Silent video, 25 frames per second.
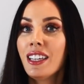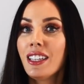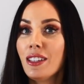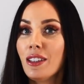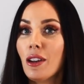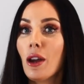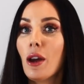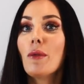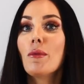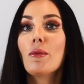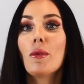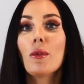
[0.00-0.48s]
you
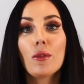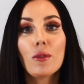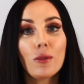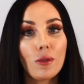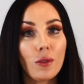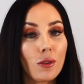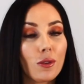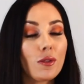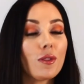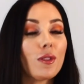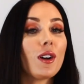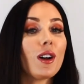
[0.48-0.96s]
know,
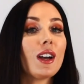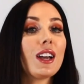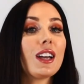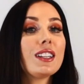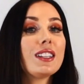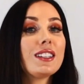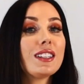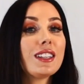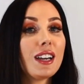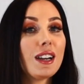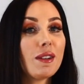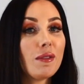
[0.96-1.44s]
we'll
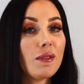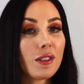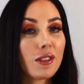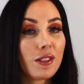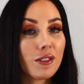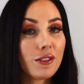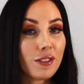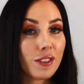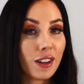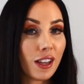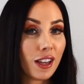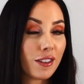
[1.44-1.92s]
find out what the
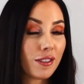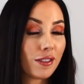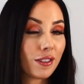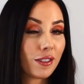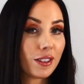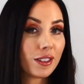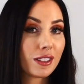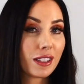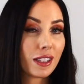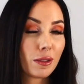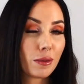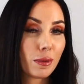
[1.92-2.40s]
flavor
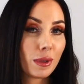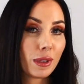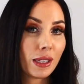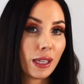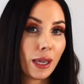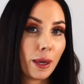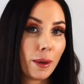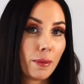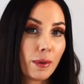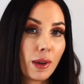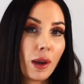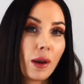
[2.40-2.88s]
is as we
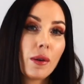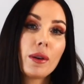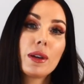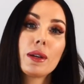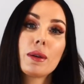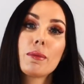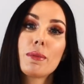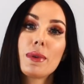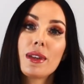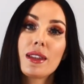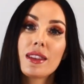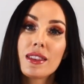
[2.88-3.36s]
keep
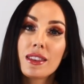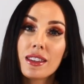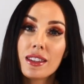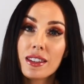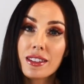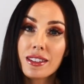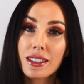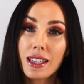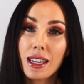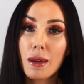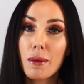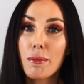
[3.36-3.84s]
going, but
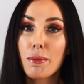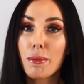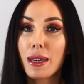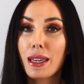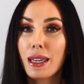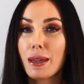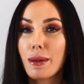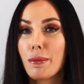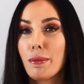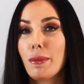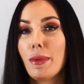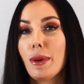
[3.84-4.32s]
this can be
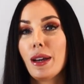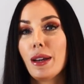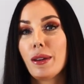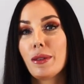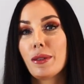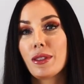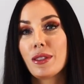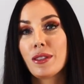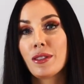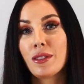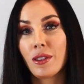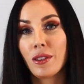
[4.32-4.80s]
a
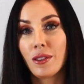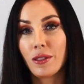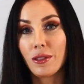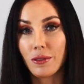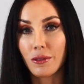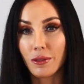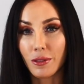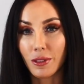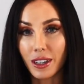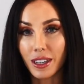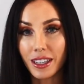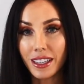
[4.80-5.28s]
milestone
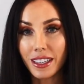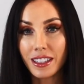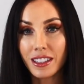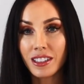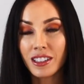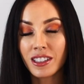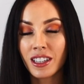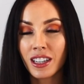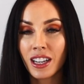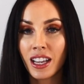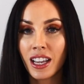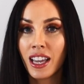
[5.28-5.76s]

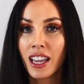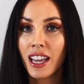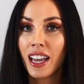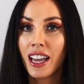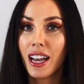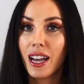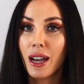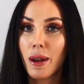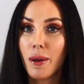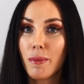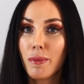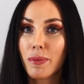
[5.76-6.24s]
reached
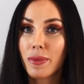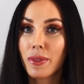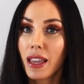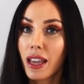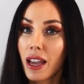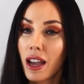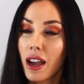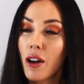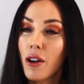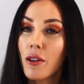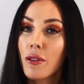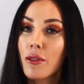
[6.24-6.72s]
of
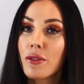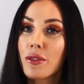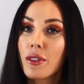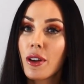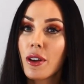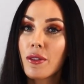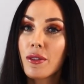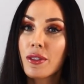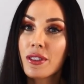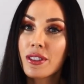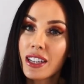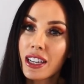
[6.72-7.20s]

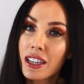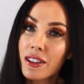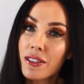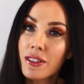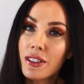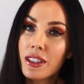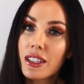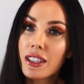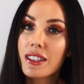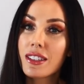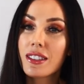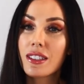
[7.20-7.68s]

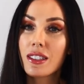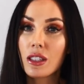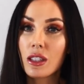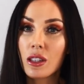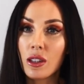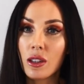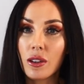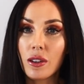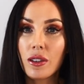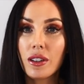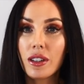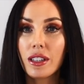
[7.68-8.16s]
safety and
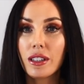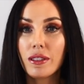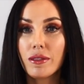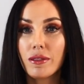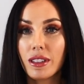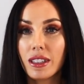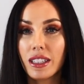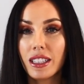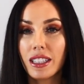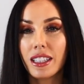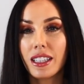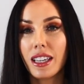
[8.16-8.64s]
security,
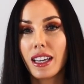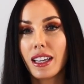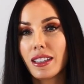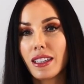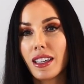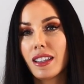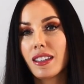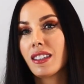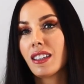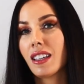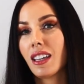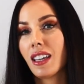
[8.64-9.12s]
really. And
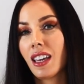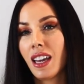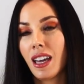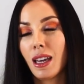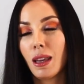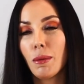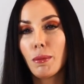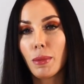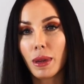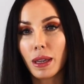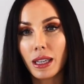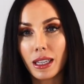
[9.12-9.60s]
yes, it
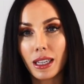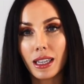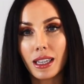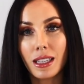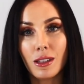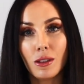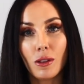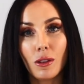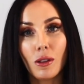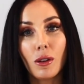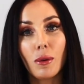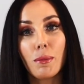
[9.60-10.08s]
can be
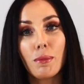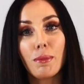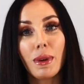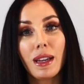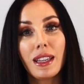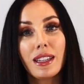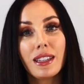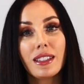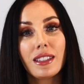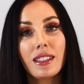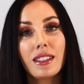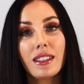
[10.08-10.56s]
in your
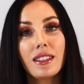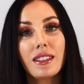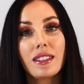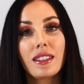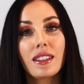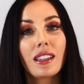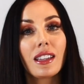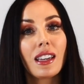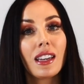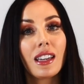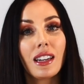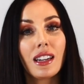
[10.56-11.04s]
abundance,
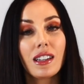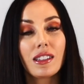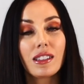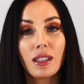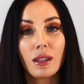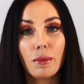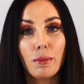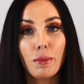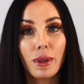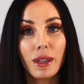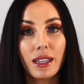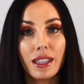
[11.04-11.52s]
it can
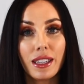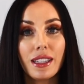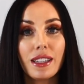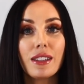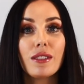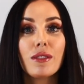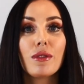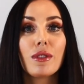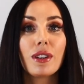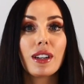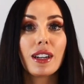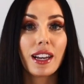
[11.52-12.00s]
actually be
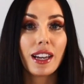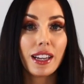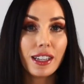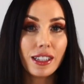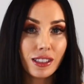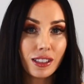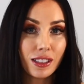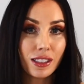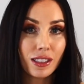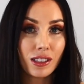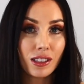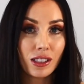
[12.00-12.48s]
in
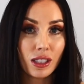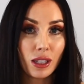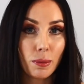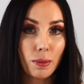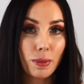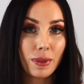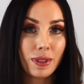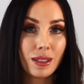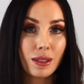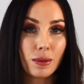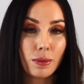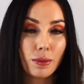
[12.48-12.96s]
relationship
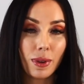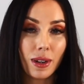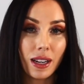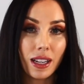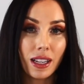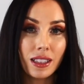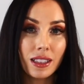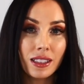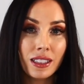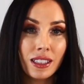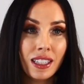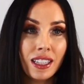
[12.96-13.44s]
as
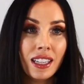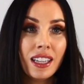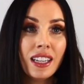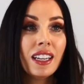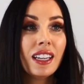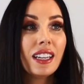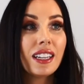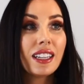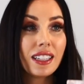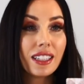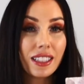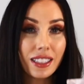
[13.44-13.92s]
well.
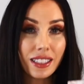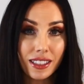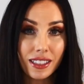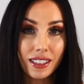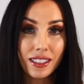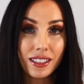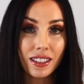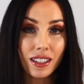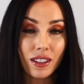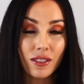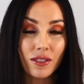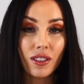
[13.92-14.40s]
It
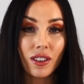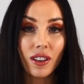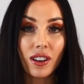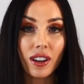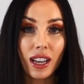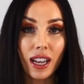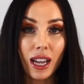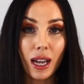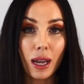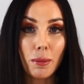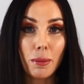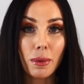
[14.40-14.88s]
is a
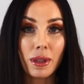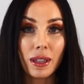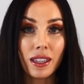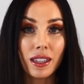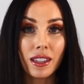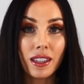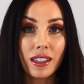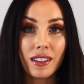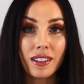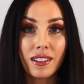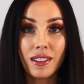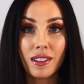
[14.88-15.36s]
very
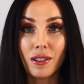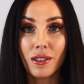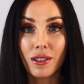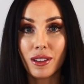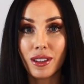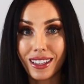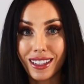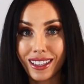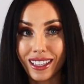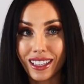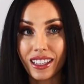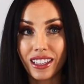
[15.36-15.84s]
happy, you know,
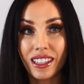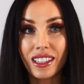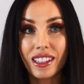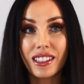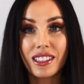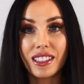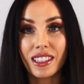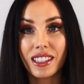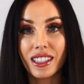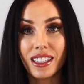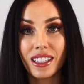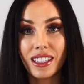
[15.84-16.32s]

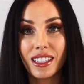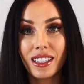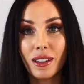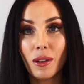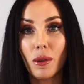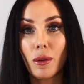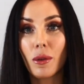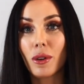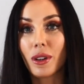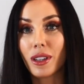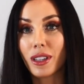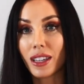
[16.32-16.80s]
energy
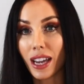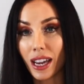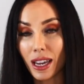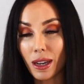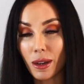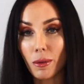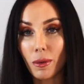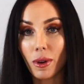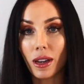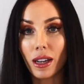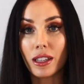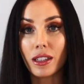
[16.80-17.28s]
or a
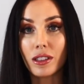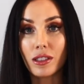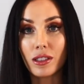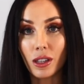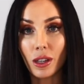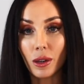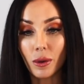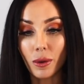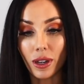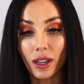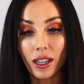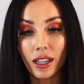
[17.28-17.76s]
gateway
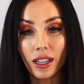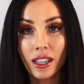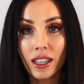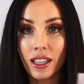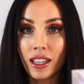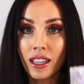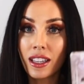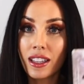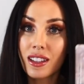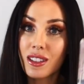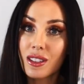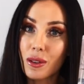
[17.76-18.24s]
to it.
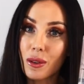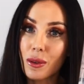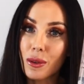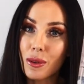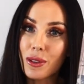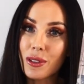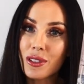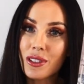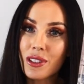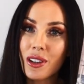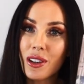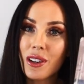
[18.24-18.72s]
It's
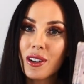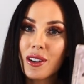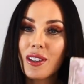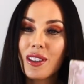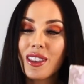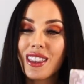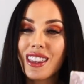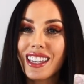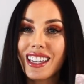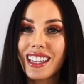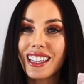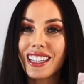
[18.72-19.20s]
also
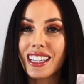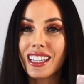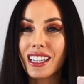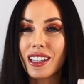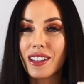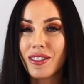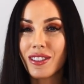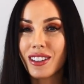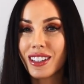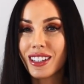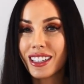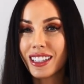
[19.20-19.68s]
the
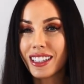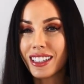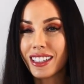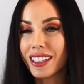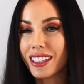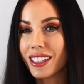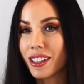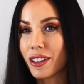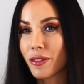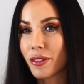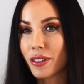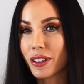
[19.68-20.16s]

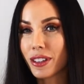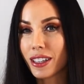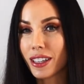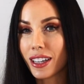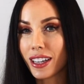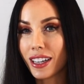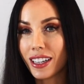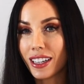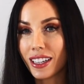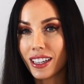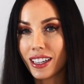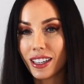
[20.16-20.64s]
1111
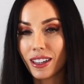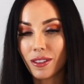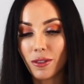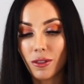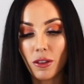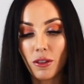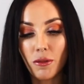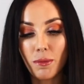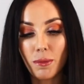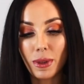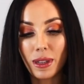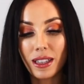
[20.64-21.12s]
card. If
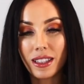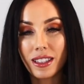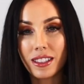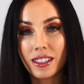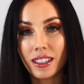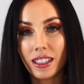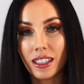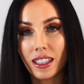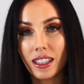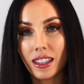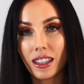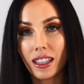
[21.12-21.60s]
you've been
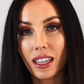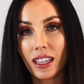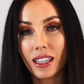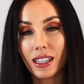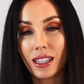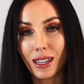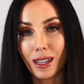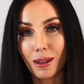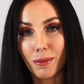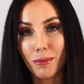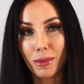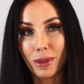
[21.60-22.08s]
seeing that
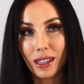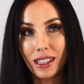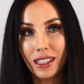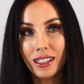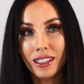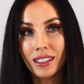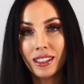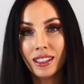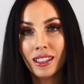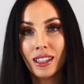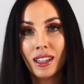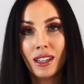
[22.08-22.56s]
number
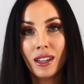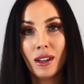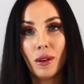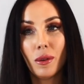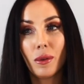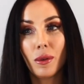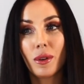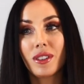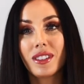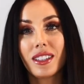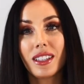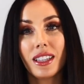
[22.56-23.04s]

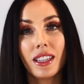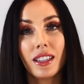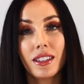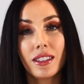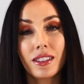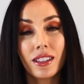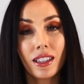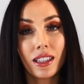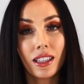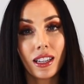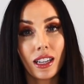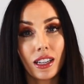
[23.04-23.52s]
or it's
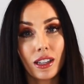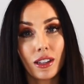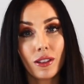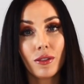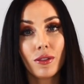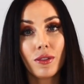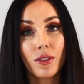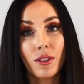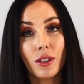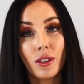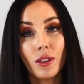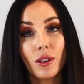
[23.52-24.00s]
escalating
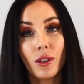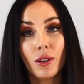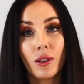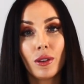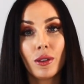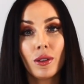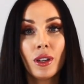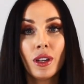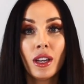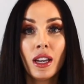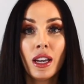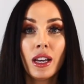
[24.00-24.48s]
for
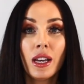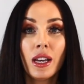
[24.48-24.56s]
you,